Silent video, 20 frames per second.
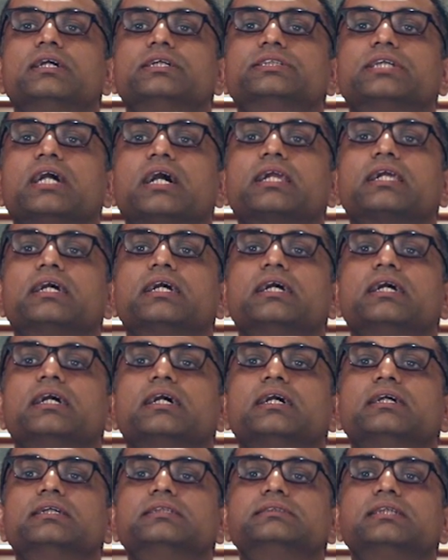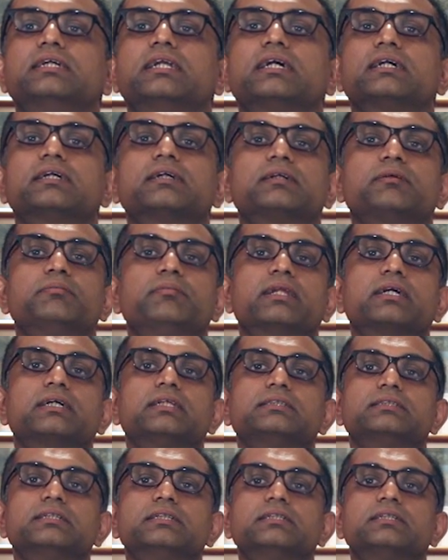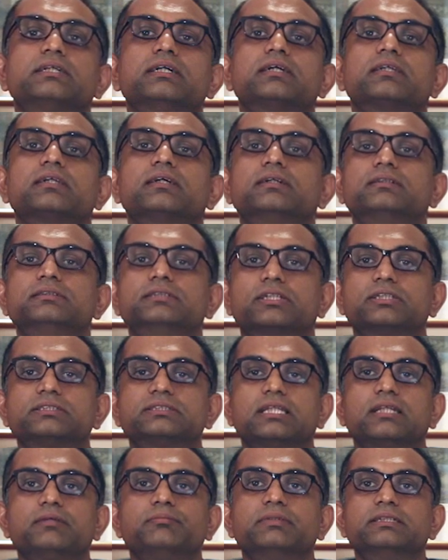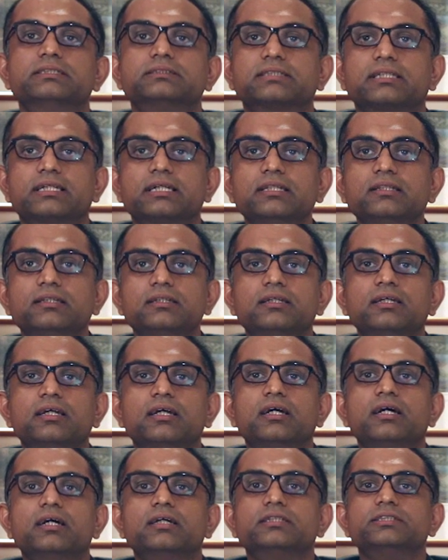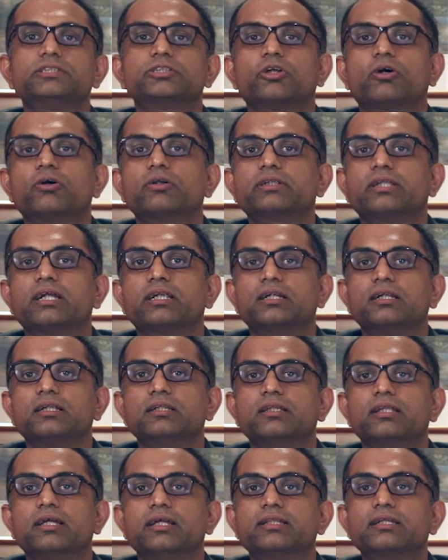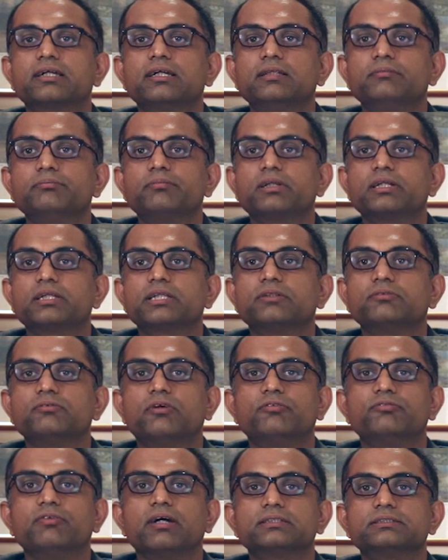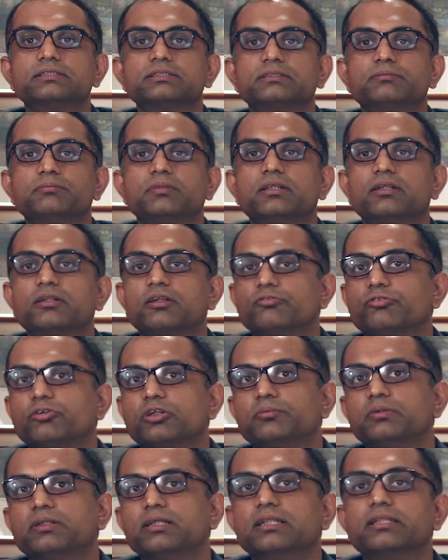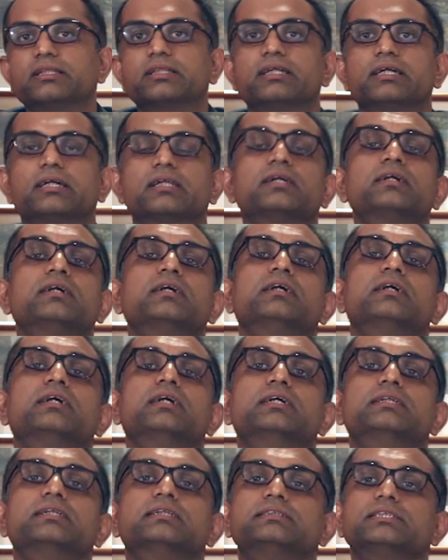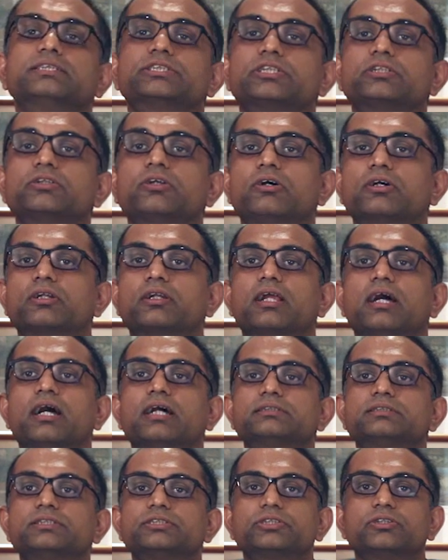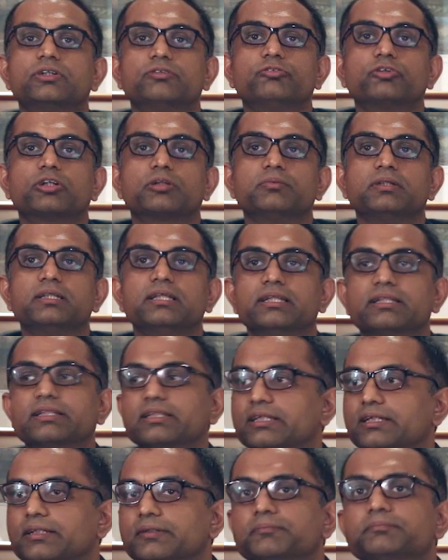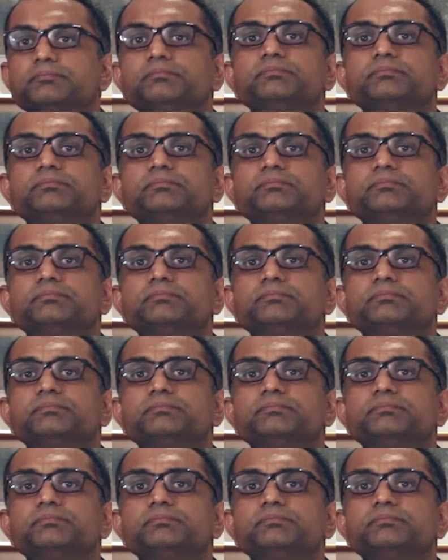Share Zedek Medical Center, Jerusalem, Israel, in his talk titled The Ethical Imperative of Accessible and Affordable Healthcare in the session on Access to Affordable Healthcare.